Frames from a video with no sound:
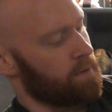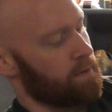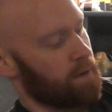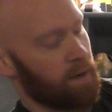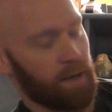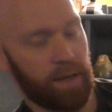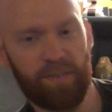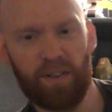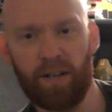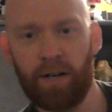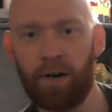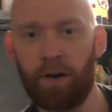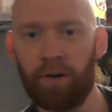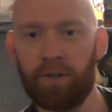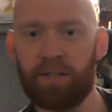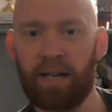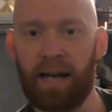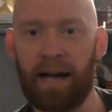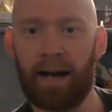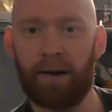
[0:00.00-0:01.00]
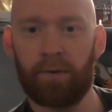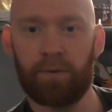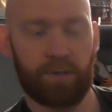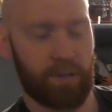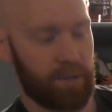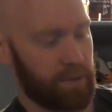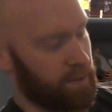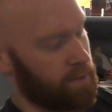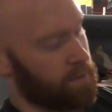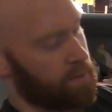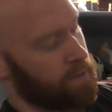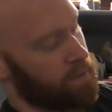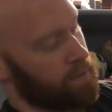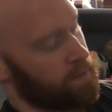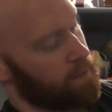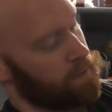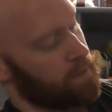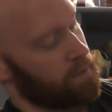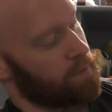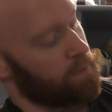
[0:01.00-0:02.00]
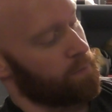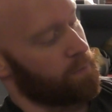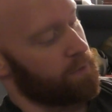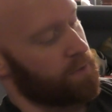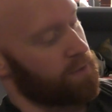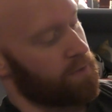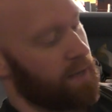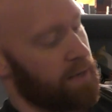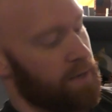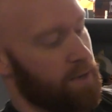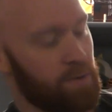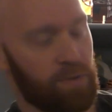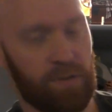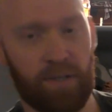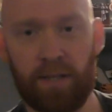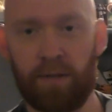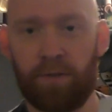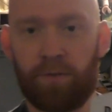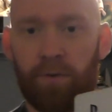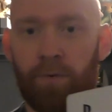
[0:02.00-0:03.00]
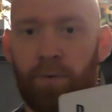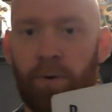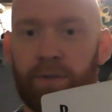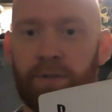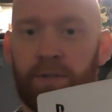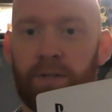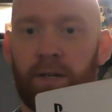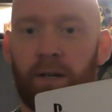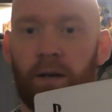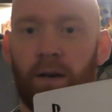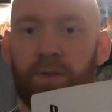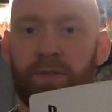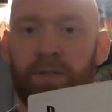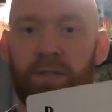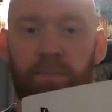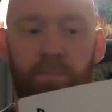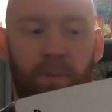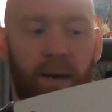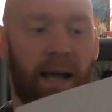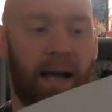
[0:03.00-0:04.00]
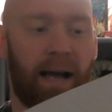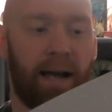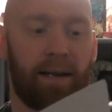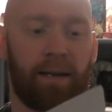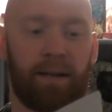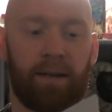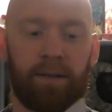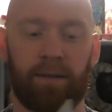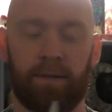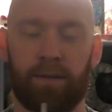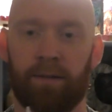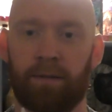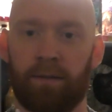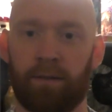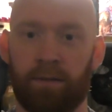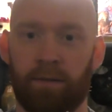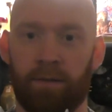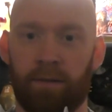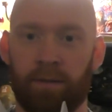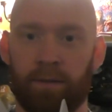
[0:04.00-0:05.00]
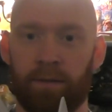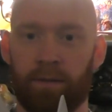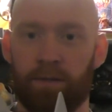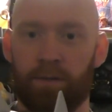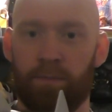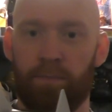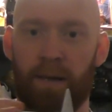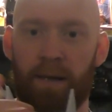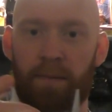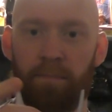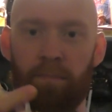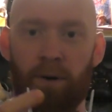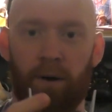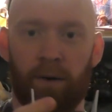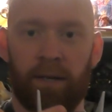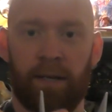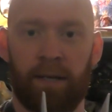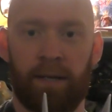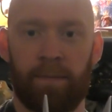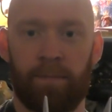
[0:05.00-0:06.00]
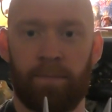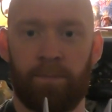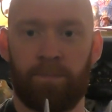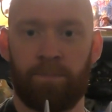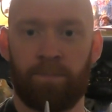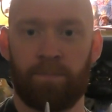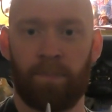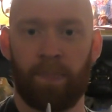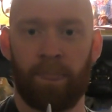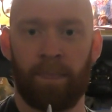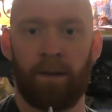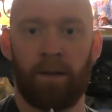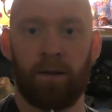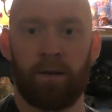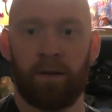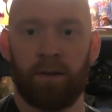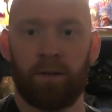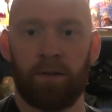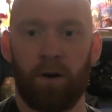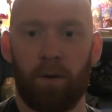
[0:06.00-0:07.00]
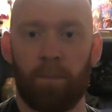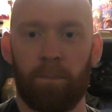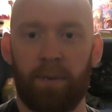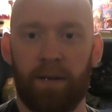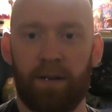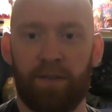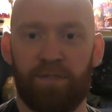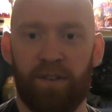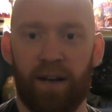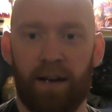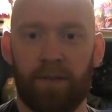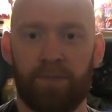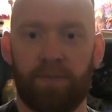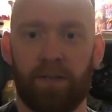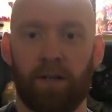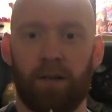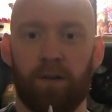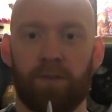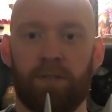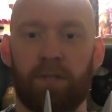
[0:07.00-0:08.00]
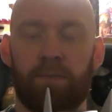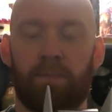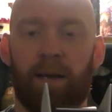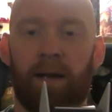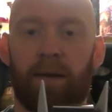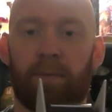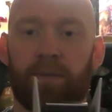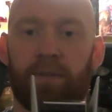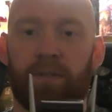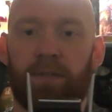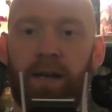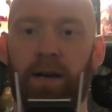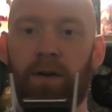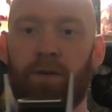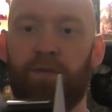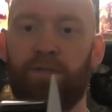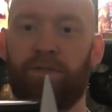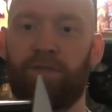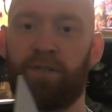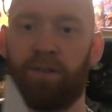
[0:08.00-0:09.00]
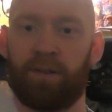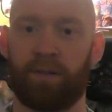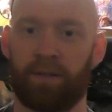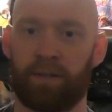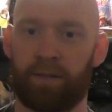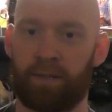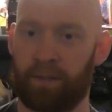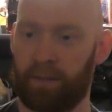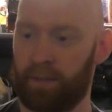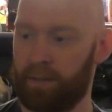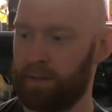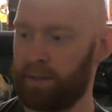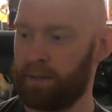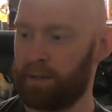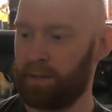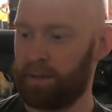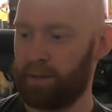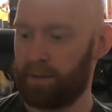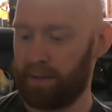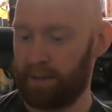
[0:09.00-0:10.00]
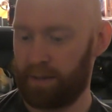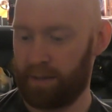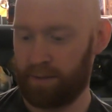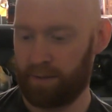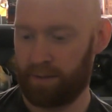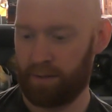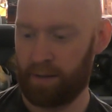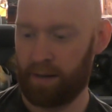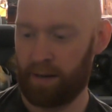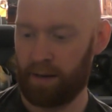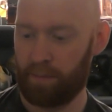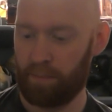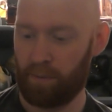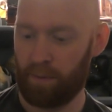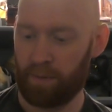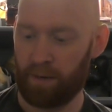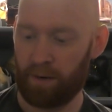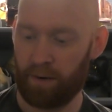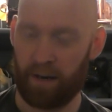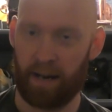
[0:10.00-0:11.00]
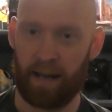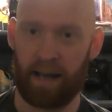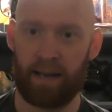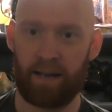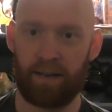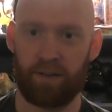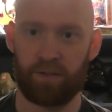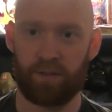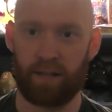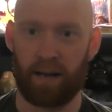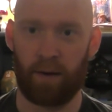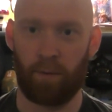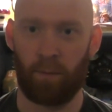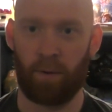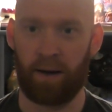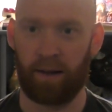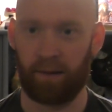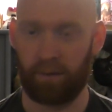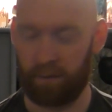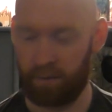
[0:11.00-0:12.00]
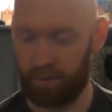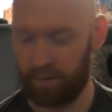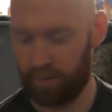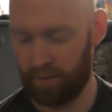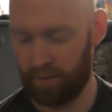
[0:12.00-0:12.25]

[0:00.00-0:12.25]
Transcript: Kind of a cutout, which then you see through onto the glossy black, this main body. Not a big fan of the glossy black myself. I think it's probably not going to age that well.